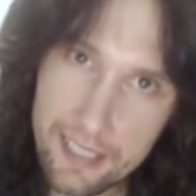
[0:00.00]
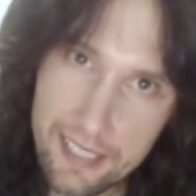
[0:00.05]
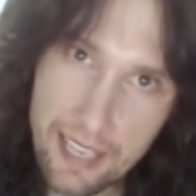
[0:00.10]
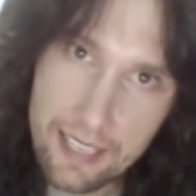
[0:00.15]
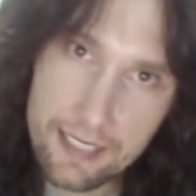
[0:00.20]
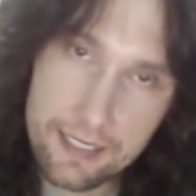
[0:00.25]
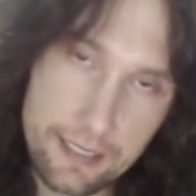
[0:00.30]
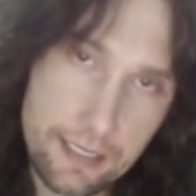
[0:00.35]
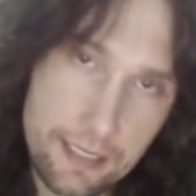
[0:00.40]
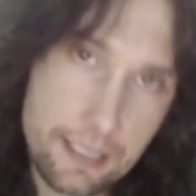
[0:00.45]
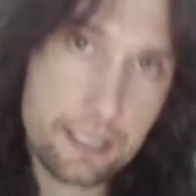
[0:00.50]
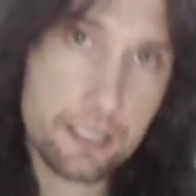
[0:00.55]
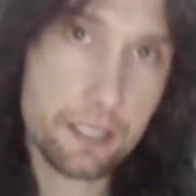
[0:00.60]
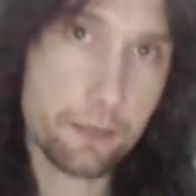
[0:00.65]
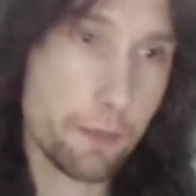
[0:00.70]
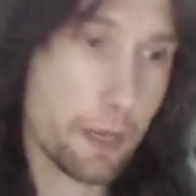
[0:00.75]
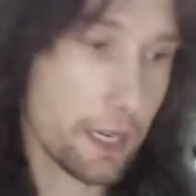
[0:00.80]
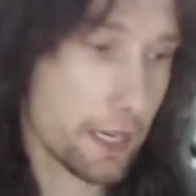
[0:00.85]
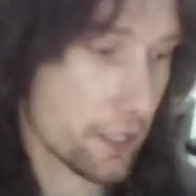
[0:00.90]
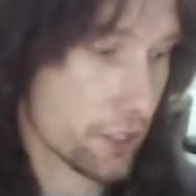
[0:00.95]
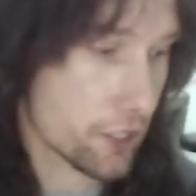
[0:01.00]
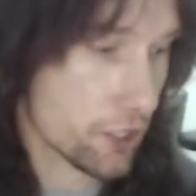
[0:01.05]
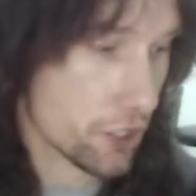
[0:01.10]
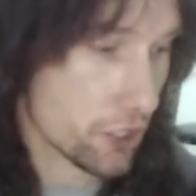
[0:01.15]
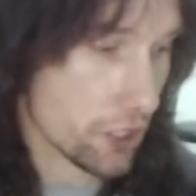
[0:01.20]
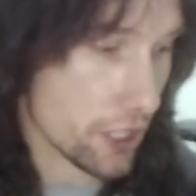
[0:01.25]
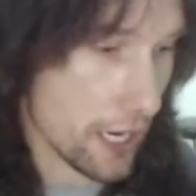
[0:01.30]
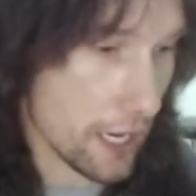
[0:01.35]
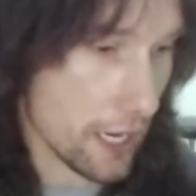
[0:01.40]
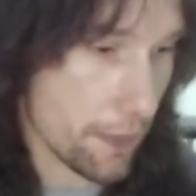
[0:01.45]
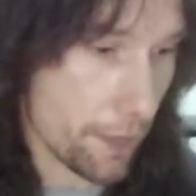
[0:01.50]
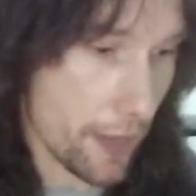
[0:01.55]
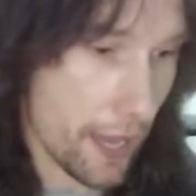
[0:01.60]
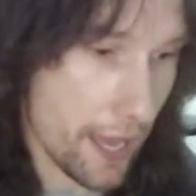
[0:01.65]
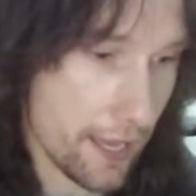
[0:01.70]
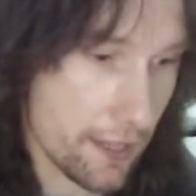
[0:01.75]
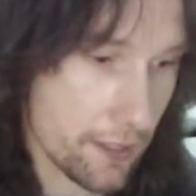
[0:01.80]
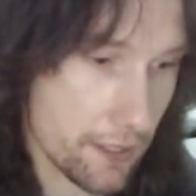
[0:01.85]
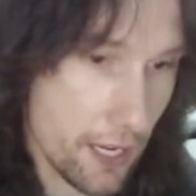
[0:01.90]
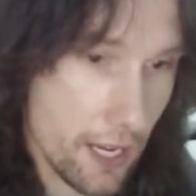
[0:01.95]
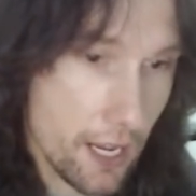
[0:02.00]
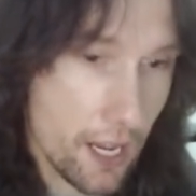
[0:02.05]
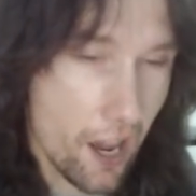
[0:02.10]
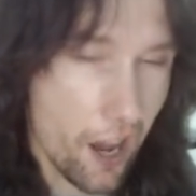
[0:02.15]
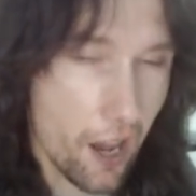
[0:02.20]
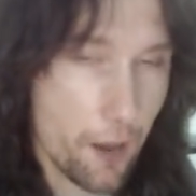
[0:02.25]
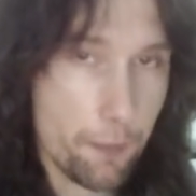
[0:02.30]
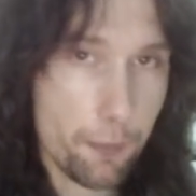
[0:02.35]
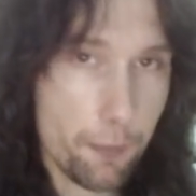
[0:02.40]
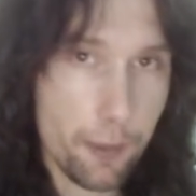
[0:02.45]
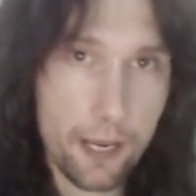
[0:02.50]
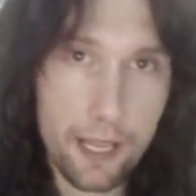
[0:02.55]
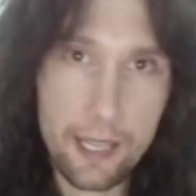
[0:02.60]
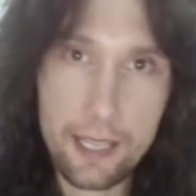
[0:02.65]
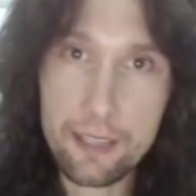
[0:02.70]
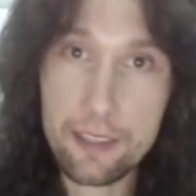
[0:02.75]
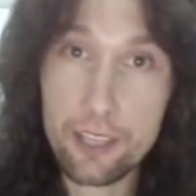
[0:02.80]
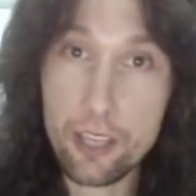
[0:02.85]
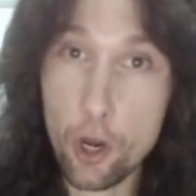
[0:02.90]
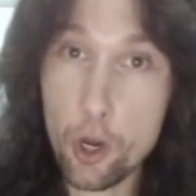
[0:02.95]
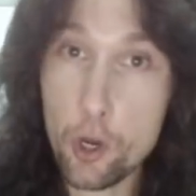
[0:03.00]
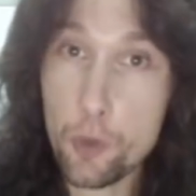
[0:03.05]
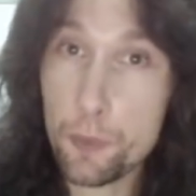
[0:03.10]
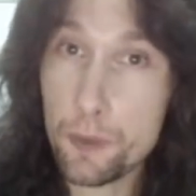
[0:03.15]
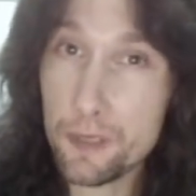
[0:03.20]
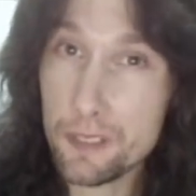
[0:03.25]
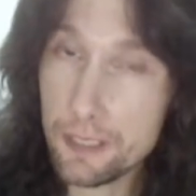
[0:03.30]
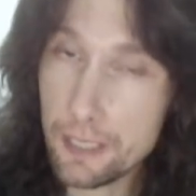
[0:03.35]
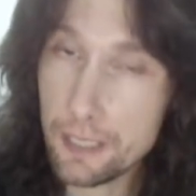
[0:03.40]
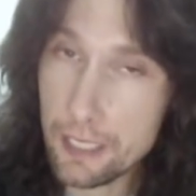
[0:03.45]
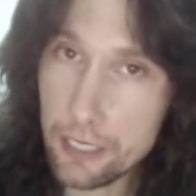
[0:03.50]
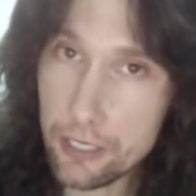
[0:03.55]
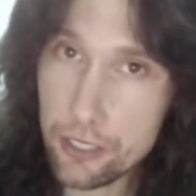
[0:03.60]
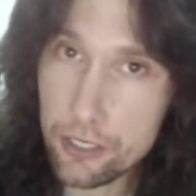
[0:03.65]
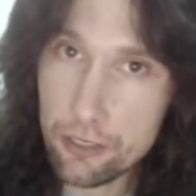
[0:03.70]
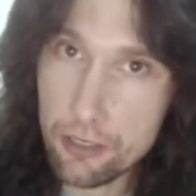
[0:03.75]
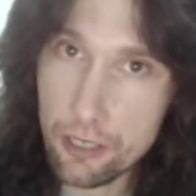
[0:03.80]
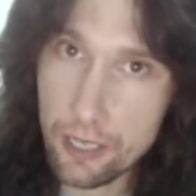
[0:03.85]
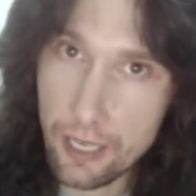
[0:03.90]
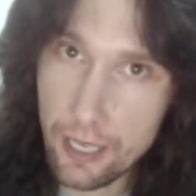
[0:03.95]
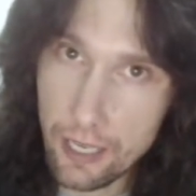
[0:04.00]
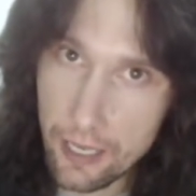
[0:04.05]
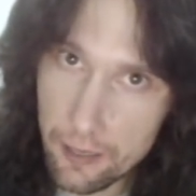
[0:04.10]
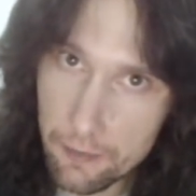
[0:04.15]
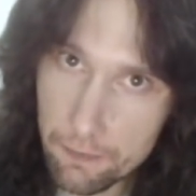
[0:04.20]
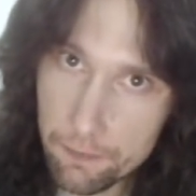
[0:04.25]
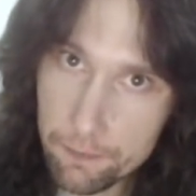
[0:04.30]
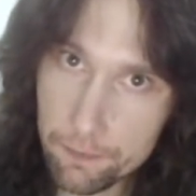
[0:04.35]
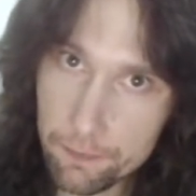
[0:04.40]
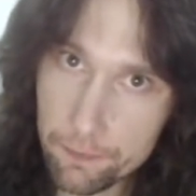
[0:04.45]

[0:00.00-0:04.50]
it's that D diminished shape. And I'm playing the open D string here.